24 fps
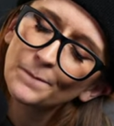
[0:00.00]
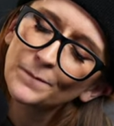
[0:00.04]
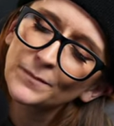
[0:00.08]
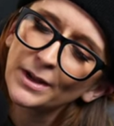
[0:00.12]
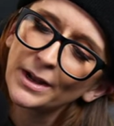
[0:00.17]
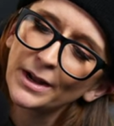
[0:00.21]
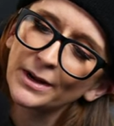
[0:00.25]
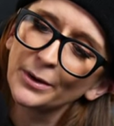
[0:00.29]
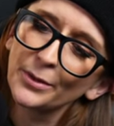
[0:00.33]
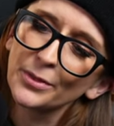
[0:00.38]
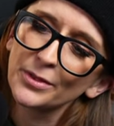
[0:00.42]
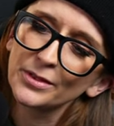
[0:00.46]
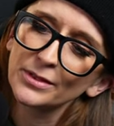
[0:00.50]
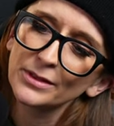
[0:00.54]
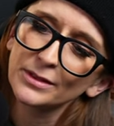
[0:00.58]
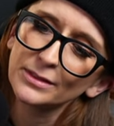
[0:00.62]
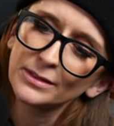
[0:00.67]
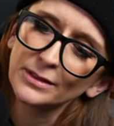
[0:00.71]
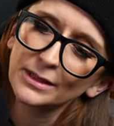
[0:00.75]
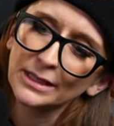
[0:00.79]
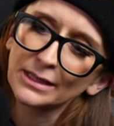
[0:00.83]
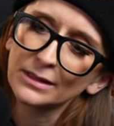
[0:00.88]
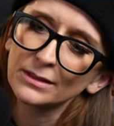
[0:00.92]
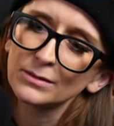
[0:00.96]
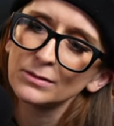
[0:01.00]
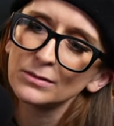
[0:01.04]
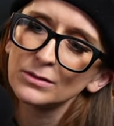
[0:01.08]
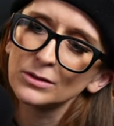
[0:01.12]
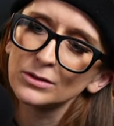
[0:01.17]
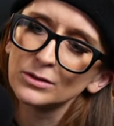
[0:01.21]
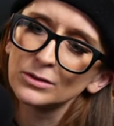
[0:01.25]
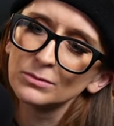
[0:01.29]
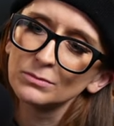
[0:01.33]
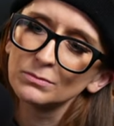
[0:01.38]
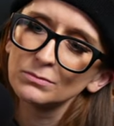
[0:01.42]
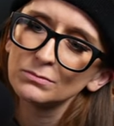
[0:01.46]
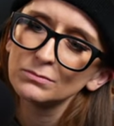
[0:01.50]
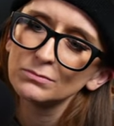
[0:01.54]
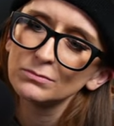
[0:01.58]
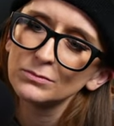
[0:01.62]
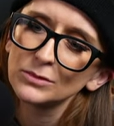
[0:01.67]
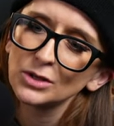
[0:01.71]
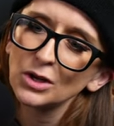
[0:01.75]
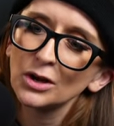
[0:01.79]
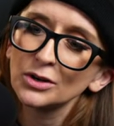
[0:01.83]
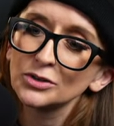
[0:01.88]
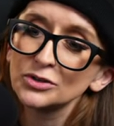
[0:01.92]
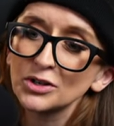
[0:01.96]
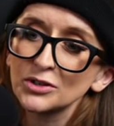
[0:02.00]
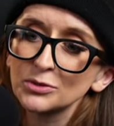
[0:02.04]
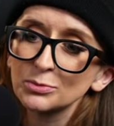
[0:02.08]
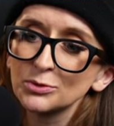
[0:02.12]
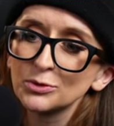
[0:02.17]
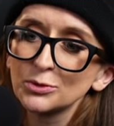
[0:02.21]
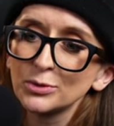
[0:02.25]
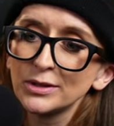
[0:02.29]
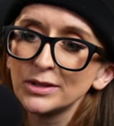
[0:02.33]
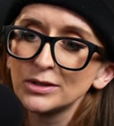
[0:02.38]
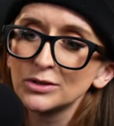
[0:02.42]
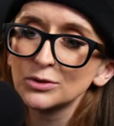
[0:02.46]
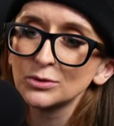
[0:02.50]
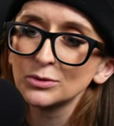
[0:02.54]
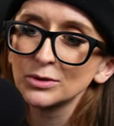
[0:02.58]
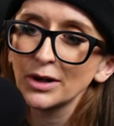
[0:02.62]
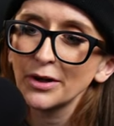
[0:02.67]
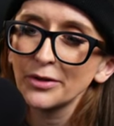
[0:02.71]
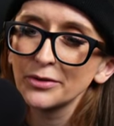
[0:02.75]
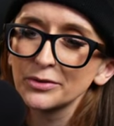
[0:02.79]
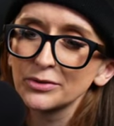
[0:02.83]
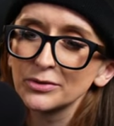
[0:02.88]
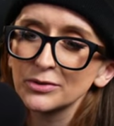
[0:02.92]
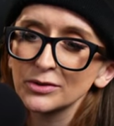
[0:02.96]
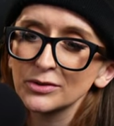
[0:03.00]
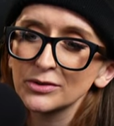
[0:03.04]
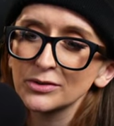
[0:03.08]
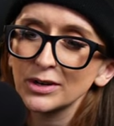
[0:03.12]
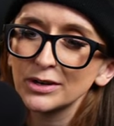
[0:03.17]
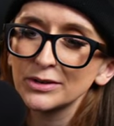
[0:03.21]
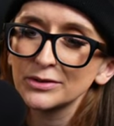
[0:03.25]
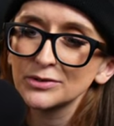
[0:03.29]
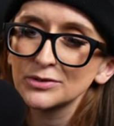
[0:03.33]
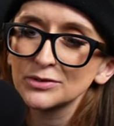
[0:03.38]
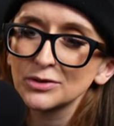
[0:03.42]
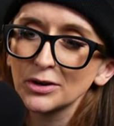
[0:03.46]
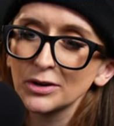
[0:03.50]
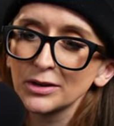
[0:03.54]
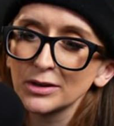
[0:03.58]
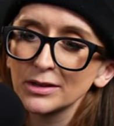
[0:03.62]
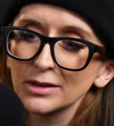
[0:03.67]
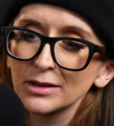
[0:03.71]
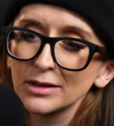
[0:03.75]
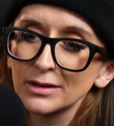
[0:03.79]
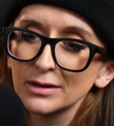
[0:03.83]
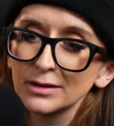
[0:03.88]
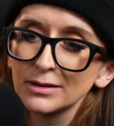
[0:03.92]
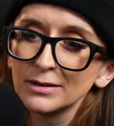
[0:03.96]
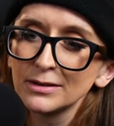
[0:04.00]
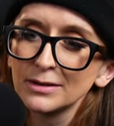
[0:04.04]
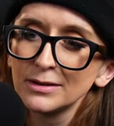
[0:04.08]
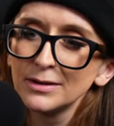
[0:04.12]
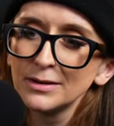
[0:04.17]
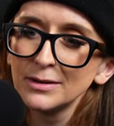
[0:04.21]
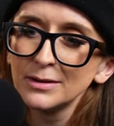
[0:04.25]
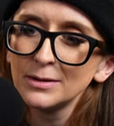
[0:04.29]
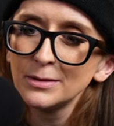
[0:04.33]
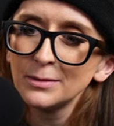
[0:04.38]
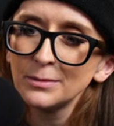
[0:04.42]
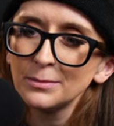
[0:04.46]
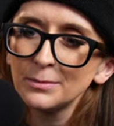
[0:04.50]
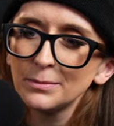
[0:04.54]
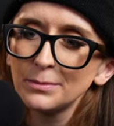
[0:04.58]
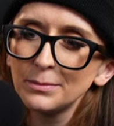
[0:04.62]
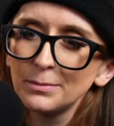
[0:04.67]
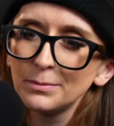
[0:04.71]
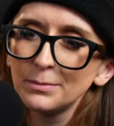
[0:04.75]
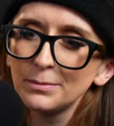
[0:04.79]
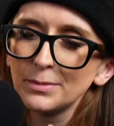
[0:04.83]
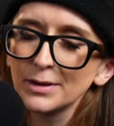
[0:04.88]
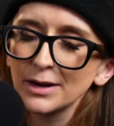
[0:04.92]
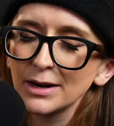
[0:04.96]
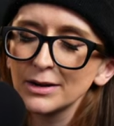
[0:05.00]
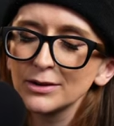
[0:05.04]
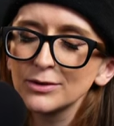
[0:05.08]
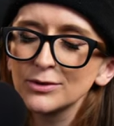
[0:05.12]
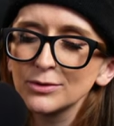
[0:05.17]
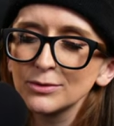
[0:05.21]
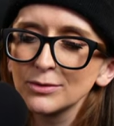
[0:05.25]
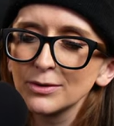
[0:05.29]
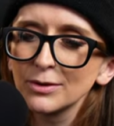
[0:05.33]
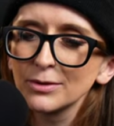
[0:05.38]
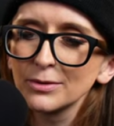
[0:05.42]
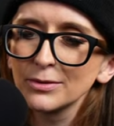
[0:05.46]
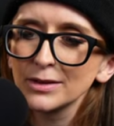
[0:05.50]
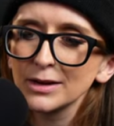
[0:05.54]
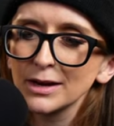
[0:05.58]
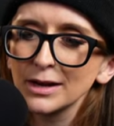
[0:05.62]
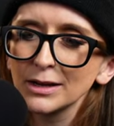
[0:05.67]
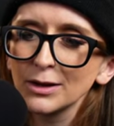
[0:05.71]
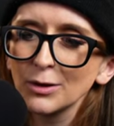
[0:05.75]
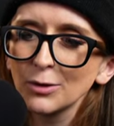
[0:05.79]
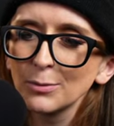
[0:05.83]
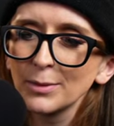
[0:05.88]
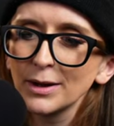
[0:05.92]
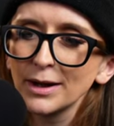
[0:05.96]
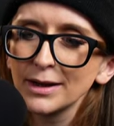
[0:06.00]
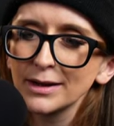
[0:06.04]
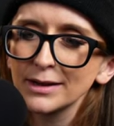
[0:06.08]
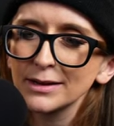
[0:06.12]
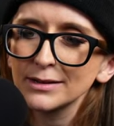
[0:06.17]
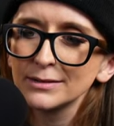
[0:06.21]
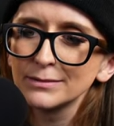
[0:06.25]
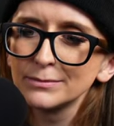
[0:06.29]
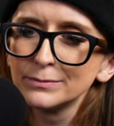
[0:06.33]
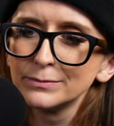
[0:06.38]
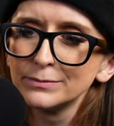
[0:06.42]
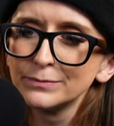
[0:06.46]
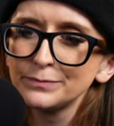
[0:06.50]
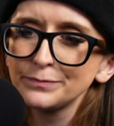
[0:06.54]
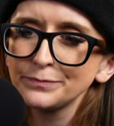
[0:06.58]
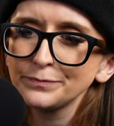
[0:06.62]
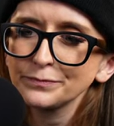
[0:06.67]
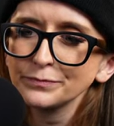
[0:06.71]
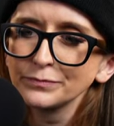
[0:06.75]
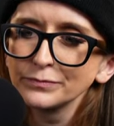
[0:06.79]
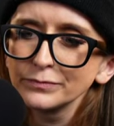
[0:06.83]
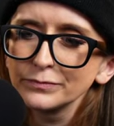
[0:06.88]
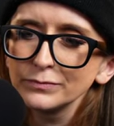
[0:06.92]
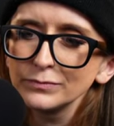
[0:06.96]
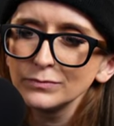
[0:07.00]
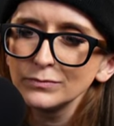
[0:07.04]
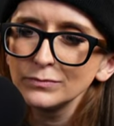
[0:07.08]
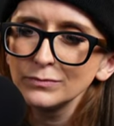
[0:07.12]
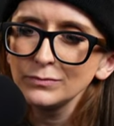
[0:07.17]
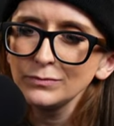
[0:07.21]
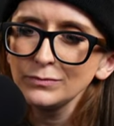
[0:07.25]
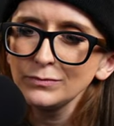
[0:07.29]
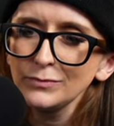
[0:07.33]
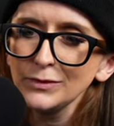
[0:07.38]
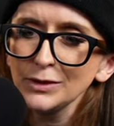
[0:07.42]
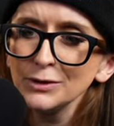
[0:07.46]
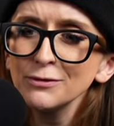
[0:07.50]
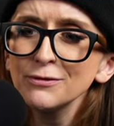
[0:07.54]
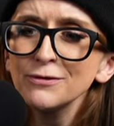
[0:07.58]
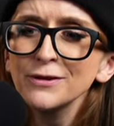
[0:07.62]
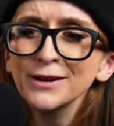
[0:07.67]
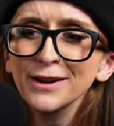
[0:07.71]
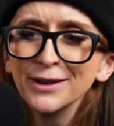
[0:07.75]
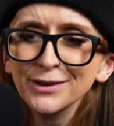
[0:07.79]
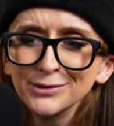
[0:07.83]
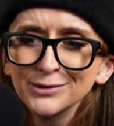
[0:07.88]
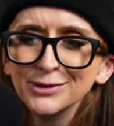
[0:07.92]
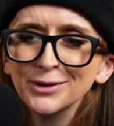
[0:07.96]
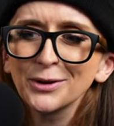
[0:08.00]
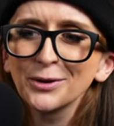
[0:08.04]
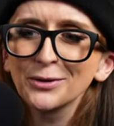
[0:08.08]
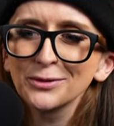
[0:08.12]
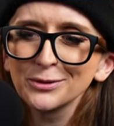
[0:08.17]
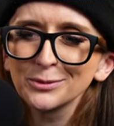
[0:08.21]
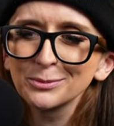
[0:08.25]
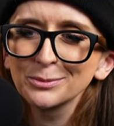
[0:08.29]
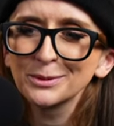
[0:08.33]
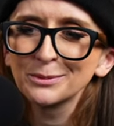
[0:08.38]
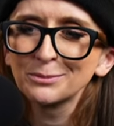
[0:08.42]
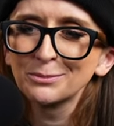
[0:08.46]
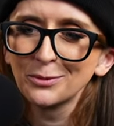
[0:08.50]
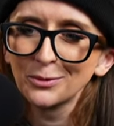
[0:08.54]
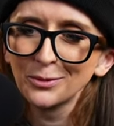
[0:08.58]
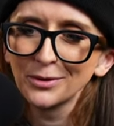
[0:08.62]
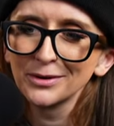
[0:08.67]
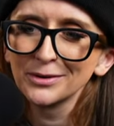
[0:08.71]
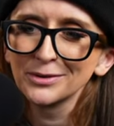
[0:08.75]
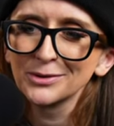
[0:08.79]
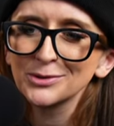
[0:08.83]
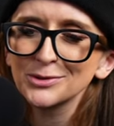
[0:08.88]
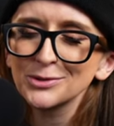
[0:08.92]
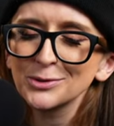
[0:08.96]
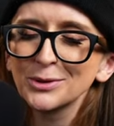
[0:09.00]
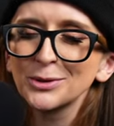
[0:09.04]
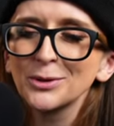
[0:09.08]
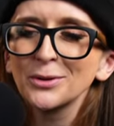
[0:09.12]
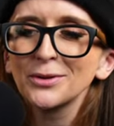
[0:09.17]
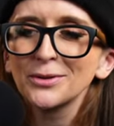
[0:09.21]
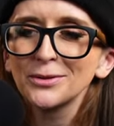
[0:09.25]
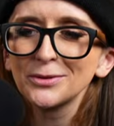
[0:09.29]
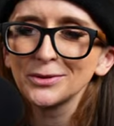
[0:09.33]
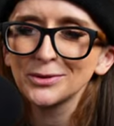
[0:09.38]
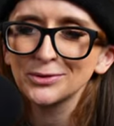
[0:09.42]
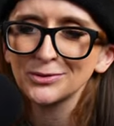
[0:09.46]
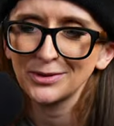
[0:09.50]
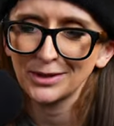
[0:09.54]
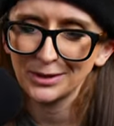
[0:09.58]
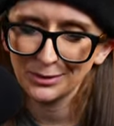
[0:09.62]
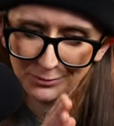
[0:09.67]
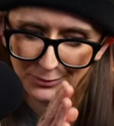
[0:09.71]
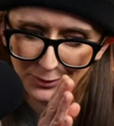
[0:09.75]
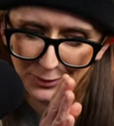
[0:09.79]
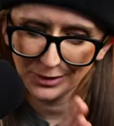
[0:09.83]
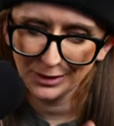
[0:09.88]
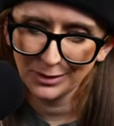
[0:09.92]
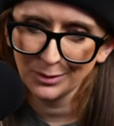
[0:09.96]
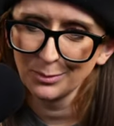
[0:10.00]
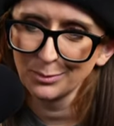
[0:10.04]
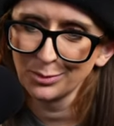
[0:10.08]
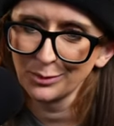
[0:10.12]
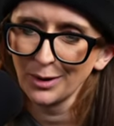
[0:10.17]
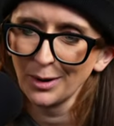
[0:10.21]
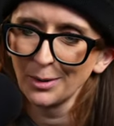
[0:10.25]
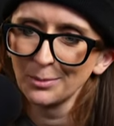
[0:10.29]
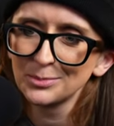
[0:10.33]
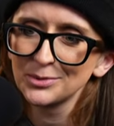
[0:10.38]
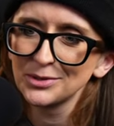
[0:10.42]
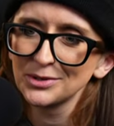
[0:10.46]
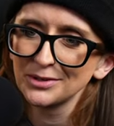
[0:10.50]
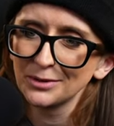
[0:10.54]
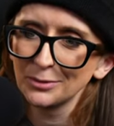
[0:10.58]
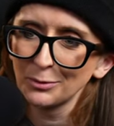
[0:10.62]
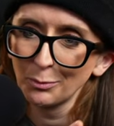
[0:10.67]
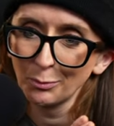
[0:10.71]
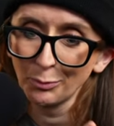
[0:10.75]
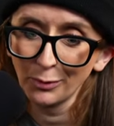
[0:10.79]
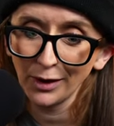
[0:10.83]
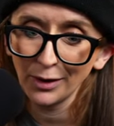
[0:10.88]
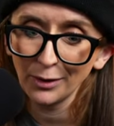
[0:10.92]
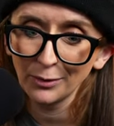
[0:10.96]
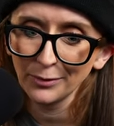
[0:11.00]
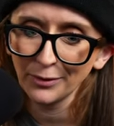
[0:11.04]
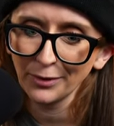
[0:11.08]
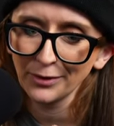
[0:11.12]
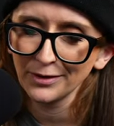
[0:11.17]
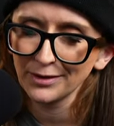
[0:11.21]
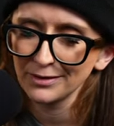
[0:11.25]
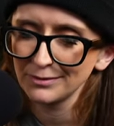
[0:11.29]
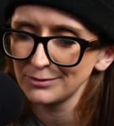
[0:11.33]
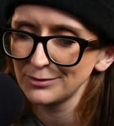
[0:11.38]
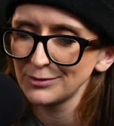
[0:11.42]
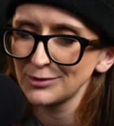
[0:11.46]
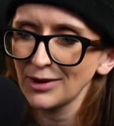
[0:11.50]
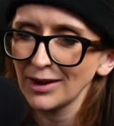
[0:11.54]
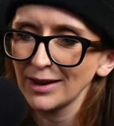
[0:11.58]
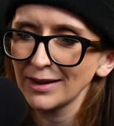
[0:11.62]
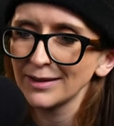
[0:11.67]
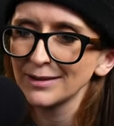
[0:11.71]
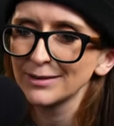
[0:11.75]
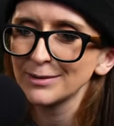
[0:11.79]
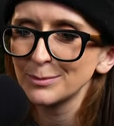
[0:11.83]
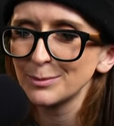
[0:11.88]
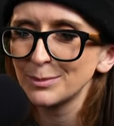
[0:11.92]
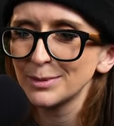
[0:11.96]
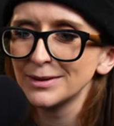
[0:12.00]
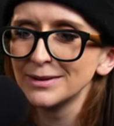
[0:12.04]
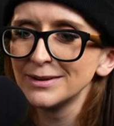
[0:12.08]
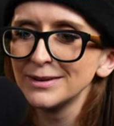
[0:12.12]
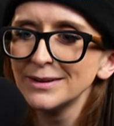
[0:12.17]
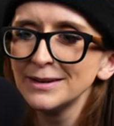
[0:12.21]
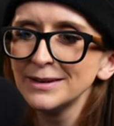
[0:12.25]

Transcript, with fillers: I know that like the contrast between the two colors looks kind of stark there, but I do know that I go back and finesse it a little bit more. So I know it looks like really abrupt, you know, brown and then tan, but